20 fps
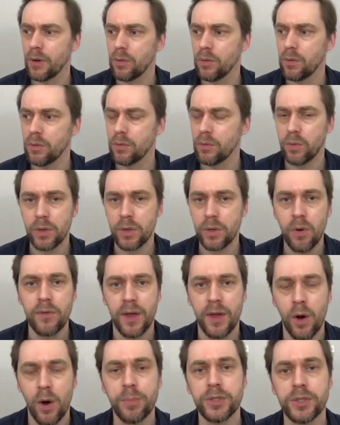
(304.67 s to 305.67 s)
we want that
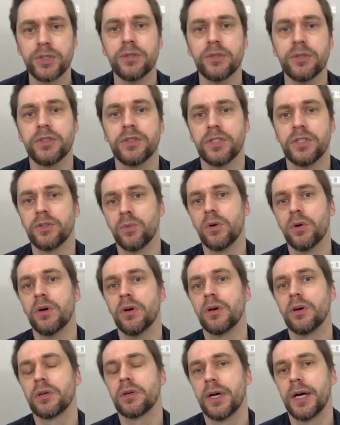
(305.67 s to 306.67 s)
opportunity to
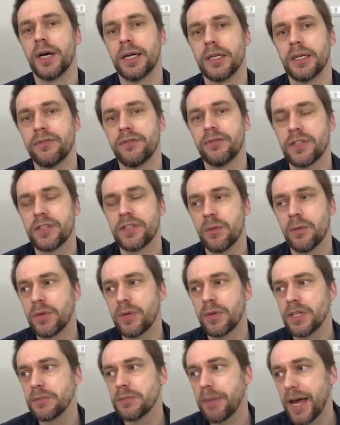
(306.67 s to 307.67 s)
work. And if someone
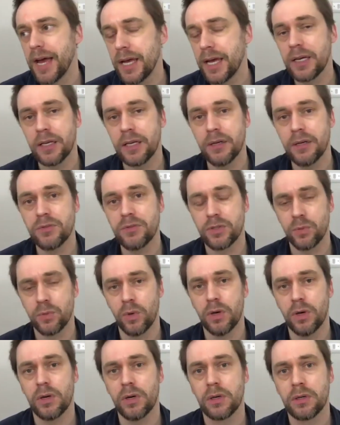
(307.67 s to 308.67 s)
is paying you to
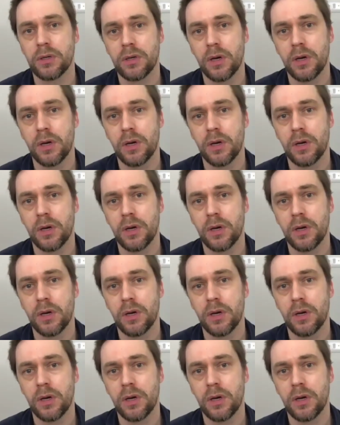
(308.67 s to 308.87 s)
work